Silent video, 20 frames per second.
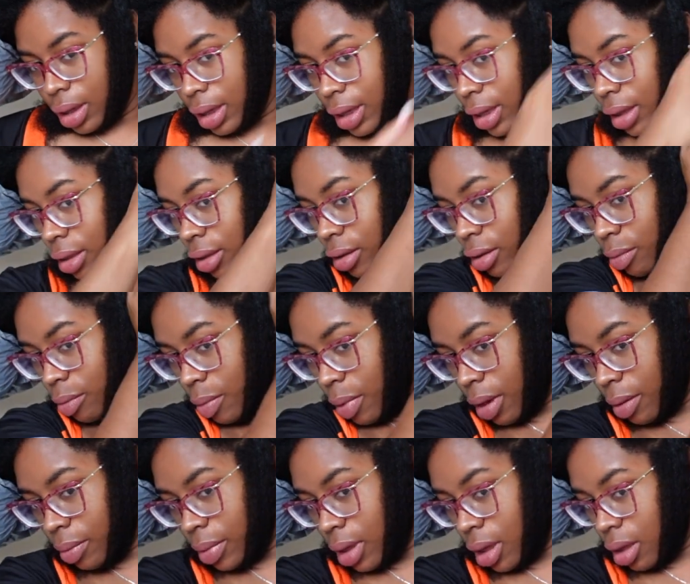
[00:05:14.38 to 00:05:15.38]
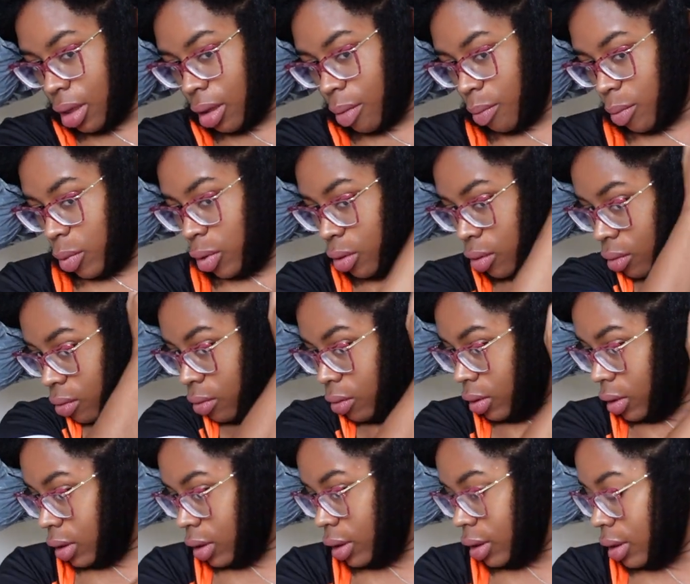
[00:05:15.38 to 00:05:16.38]
get two pumps of the
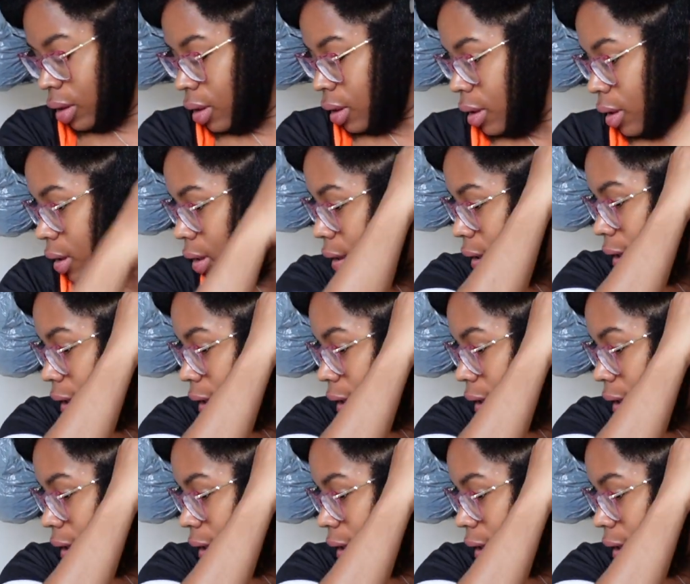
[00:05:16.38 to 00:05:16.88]
mousse,